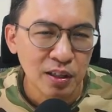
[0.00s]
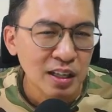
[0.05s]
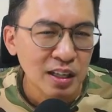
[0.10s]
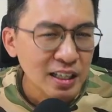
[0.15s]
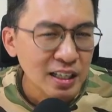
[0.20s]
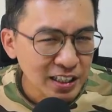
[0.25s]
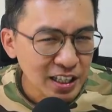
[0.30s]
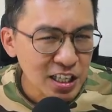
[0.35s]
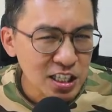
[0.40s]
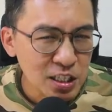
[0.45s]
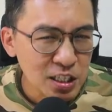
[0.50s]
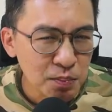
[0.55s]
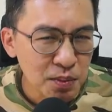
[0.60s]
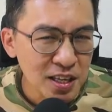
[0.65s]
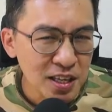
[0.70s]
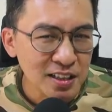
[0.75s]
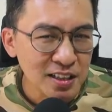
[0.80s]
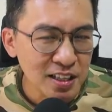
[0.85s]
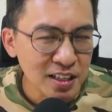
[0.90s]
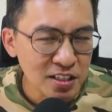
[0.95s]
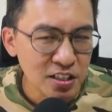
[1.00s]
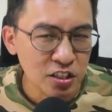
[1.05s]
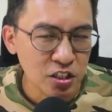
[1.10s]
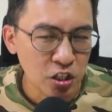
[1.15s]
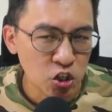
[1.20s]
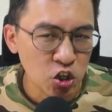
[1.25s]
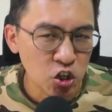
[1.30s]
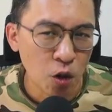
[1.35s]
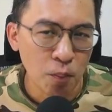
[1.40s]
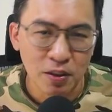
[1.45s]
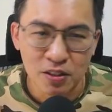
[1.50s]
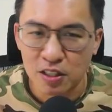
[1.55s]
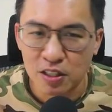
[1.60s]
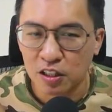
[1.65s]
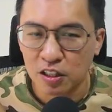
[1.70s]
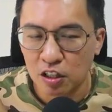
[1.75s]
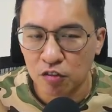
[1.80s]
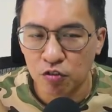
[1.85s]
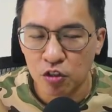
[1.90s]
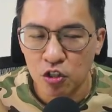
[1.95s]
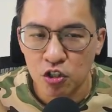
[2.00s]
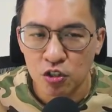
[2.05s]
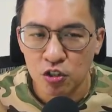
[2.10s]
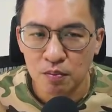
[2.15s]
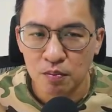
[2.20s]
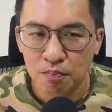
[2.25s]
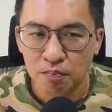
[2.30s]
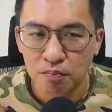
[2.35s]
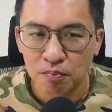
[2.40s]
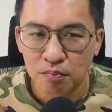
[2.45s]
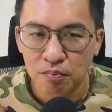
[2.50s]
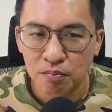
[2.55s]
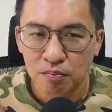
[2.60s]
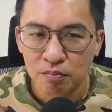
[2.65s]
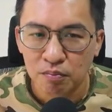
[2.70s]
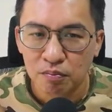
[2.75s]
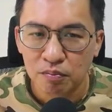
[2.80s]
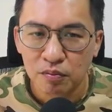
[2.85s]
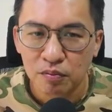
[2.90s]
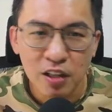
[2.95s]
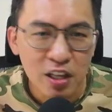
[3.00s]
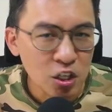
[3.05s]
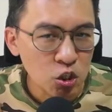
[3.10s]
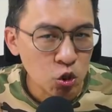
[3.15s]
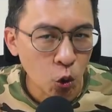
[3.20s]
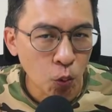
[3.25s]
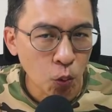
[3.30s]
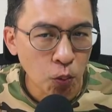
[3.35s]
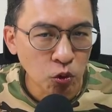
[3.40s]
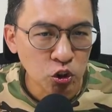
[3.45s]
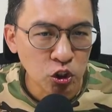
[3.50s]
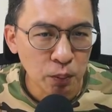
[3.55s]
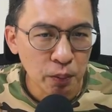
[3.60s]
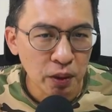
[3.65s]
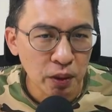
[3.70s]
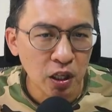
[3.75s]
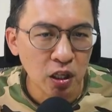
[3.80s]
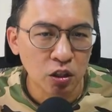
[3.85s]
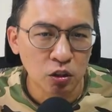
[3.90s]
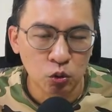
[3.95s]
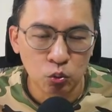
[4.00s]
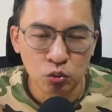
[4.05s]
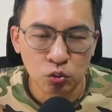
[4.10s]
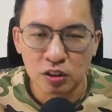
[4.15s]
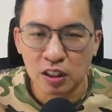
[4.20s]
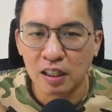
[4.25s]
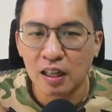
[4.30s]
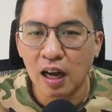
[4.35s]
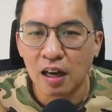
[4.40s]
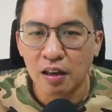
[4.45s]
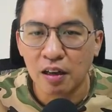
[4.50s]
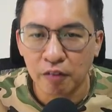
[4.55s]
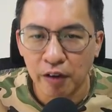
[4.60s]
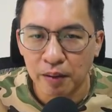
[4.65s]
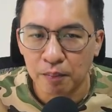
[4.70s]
This means this is a 12% difference. This is almost similar to Sengkang Grand.